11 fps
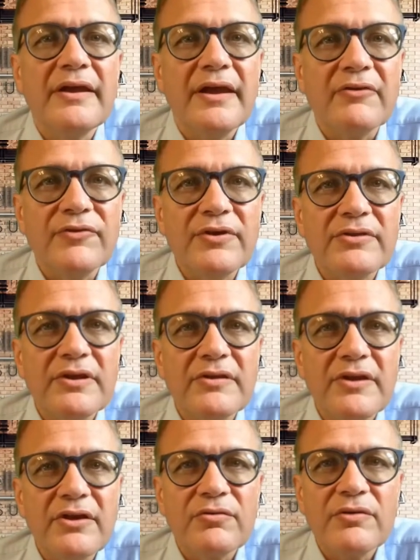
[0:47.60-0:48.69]
Everything
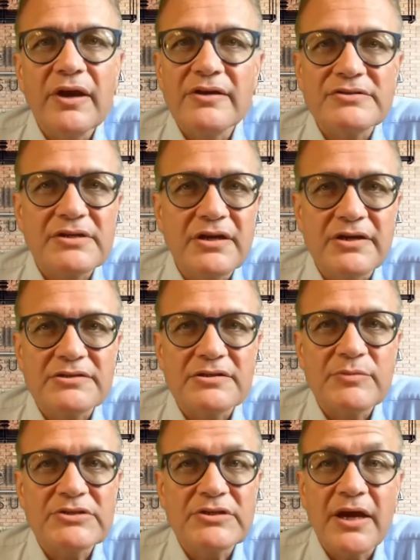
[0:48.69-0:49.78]
they create is a custom
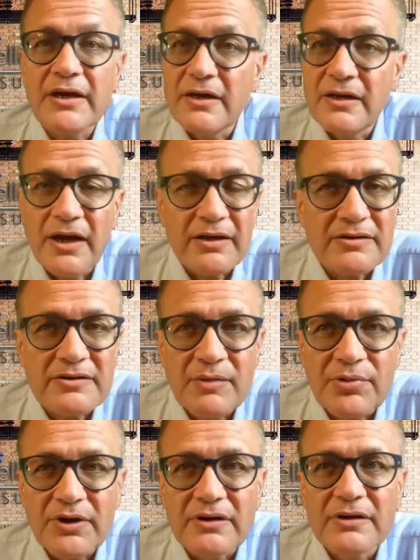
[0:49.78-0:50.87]
design, not a
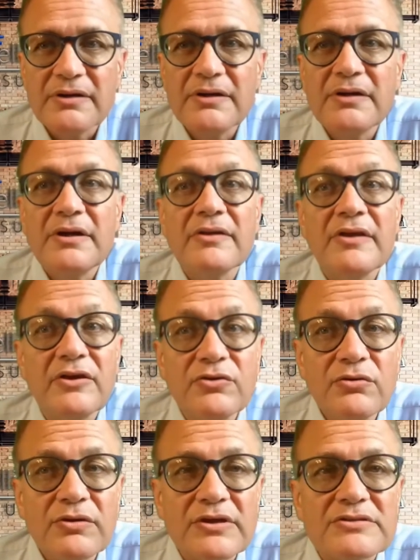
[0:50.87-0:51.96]
template. They
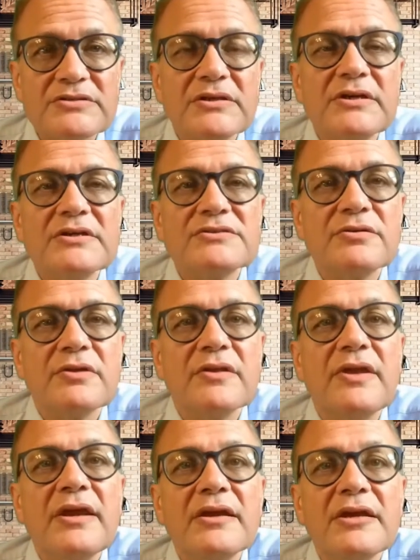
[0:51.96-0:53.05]
do this so that
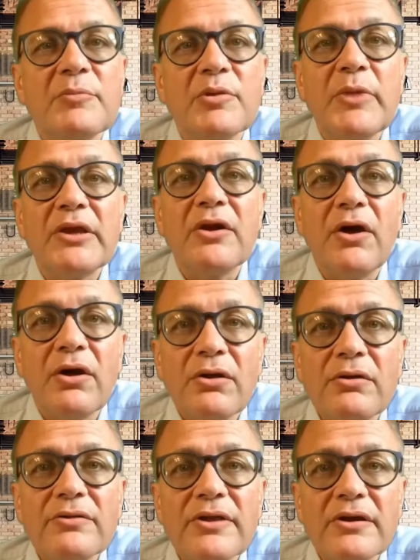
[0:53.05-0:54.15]
they can implement
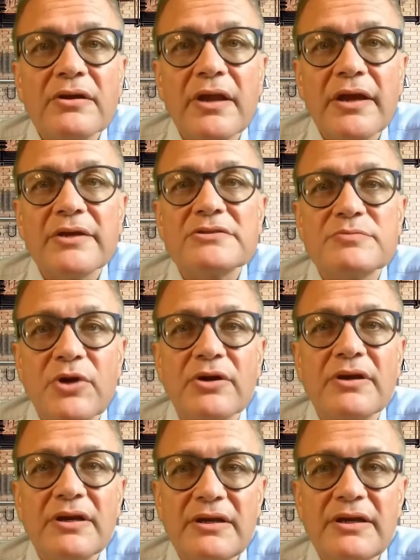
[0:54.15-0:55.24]
all their clients'
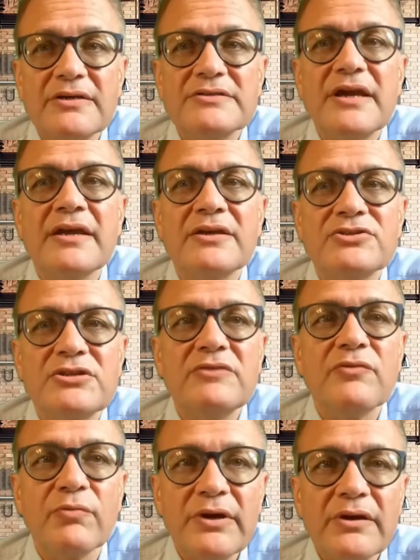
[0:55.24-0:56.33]
marketing needs and
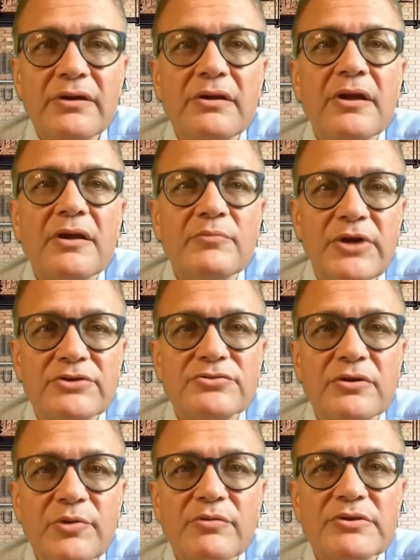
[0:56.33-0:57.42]
achieve real,
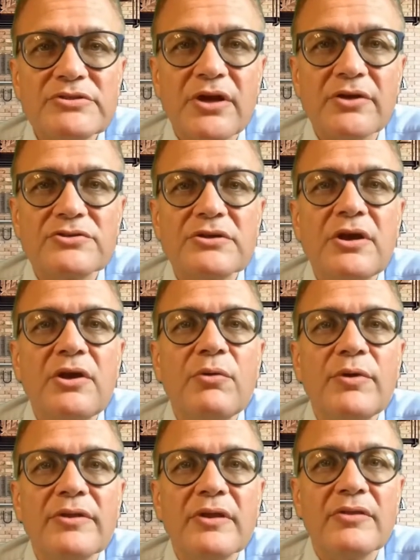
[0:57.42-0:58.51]
measurable results
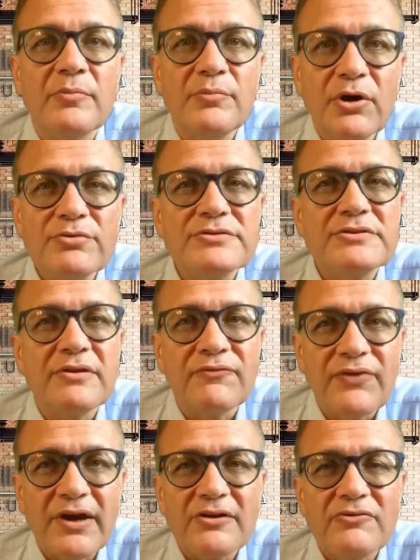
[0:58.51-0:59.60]
with the most
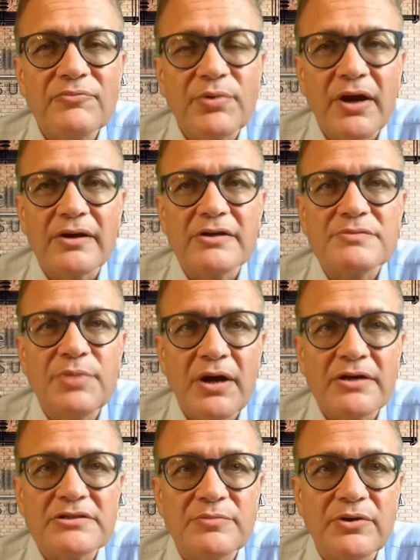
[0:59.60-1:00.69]
effective products
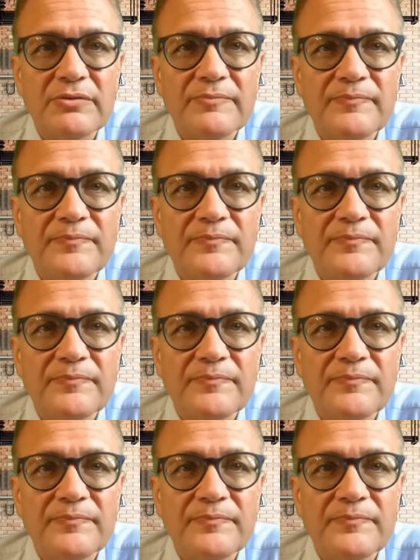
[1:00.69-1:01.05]
possible.